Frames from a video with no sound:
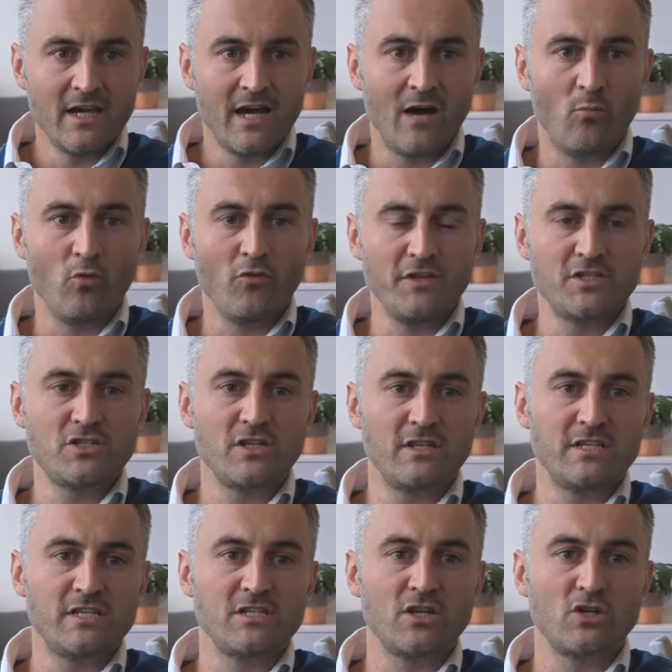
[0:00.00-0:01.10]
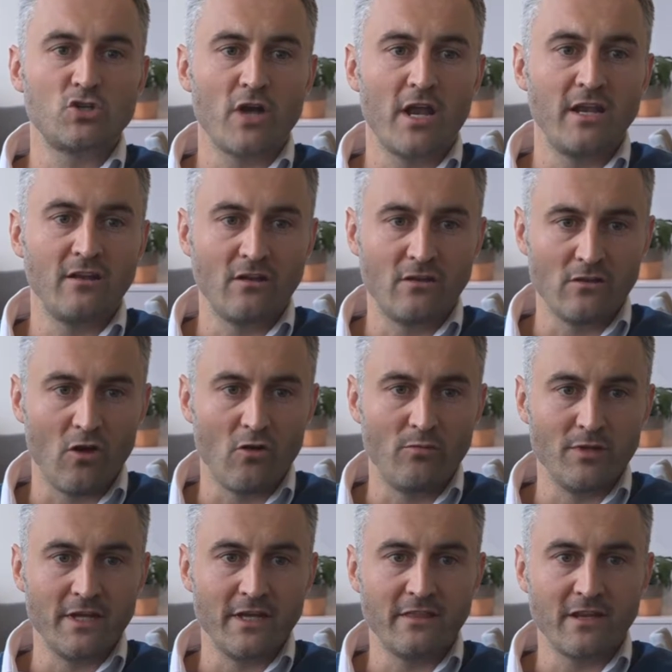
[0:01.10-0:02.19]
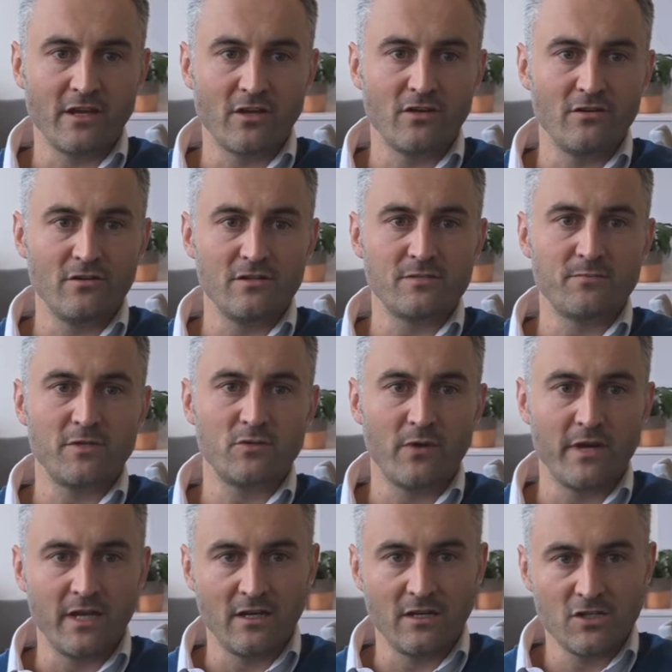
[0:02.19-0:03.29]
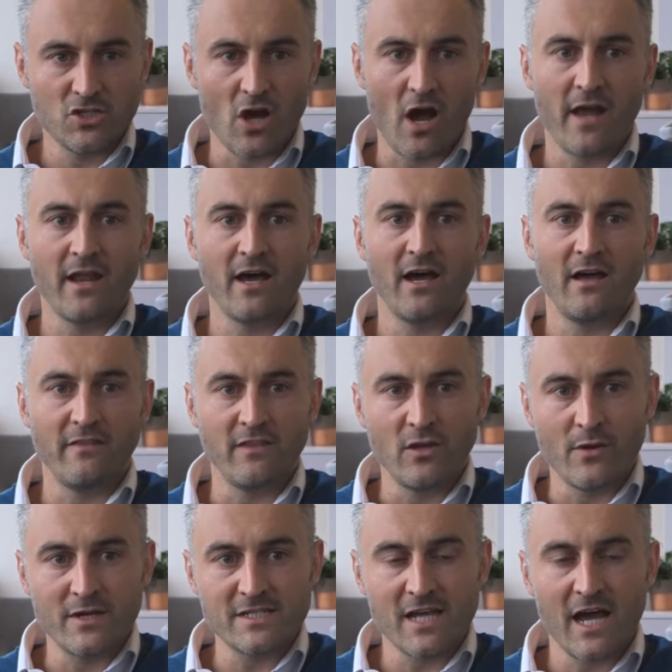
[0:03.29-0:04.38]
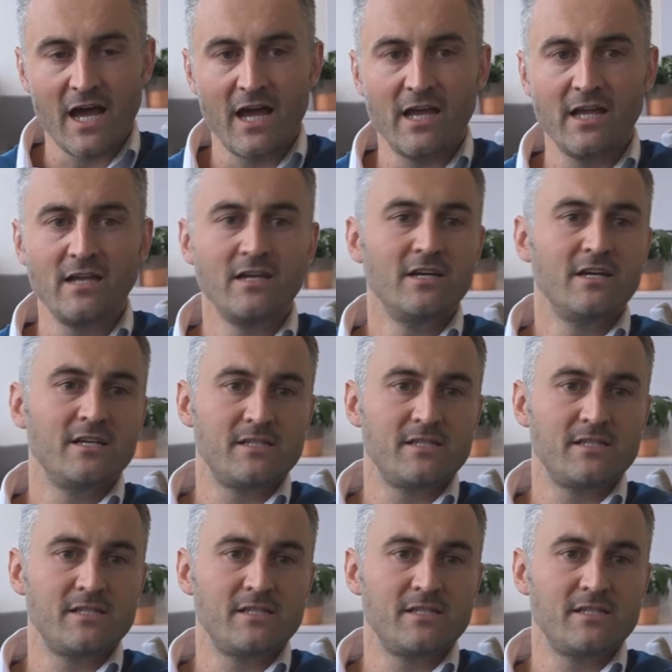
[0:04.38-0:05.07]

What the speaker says: Well, this is a trend globally that occurs between China and the USA,